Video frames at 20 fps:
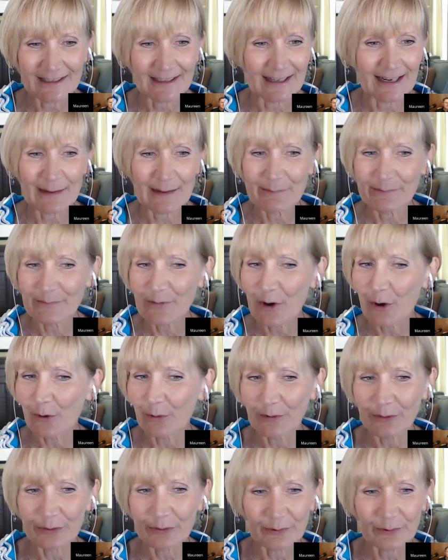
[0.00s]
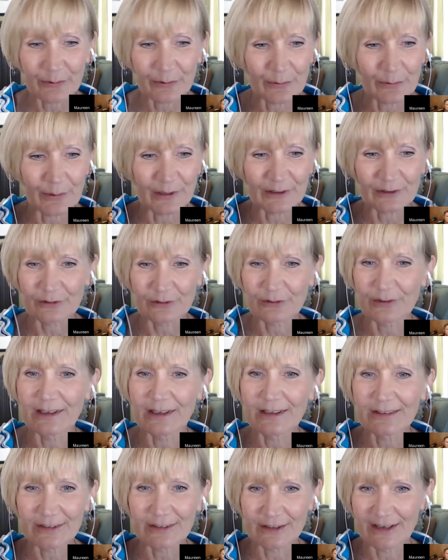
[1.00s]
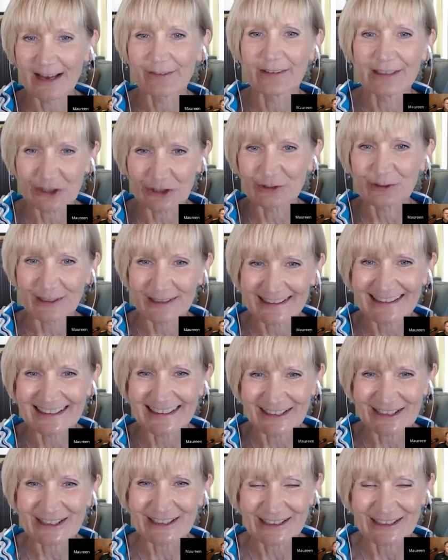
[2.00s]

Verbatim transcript: and I'm going through what strengths are having issues, right?